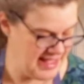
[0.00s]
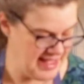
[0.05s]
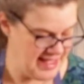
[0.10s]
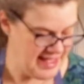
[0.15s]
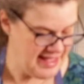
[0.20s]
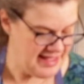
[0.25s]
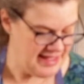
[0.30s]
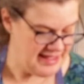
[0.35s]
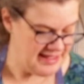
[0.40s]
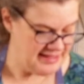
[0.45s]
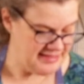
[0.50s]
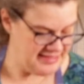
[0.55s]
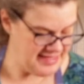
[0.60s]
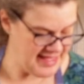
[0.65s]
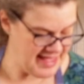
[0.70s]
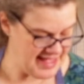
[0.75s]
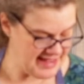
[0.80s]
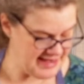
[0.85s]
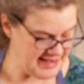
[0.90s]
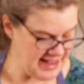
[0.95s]
for
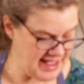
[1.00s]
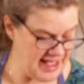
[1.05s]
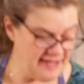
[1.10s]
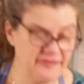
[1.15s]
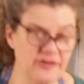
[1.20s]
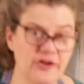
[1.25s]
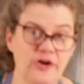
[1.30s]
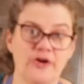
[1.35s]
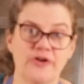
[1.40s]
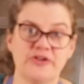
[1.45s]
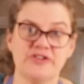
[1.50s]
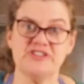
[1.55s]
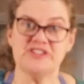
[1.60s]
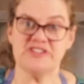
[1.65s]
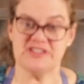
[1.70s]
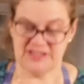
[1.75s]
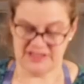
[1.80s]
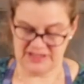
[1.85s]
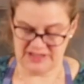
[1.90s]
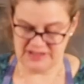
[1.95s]
sprinkling on the top of the
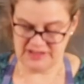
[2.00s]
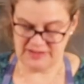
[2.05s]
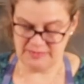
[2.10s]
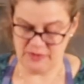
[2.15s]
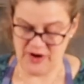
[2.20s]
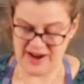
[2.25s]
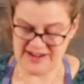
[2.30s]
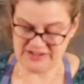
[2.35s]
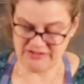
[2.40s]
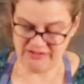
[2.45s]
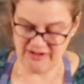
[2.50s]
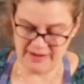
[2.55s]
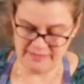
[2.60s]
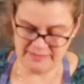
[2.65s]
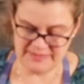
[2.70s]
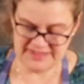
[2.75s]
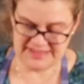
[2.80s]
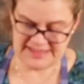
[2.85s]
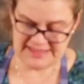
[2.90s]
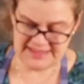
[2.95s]
loaf before it goes in
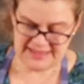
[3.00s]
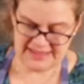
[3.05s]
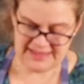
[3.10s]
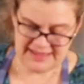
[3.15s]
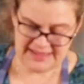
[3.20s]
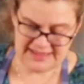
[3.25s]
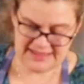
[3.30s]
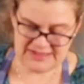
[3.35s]
the oven.